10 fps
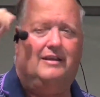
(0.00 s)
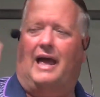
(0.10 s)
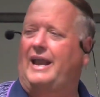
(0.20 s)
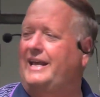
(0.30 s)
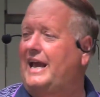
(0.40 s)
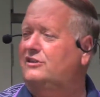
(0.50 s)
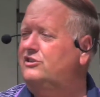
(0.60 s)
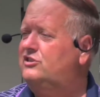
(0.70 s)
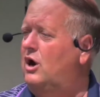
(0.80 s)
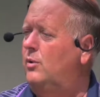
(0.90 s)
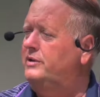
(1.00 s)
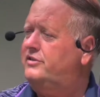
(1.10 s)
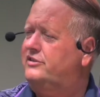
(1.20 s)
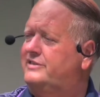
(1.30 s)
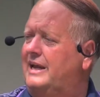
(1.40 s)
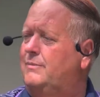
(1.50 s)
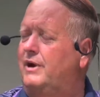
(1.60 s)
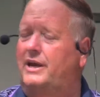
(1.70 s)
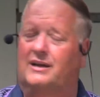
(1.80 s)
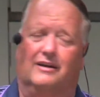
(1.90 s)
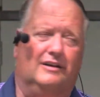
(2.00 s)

And the engine's going to the steam leak,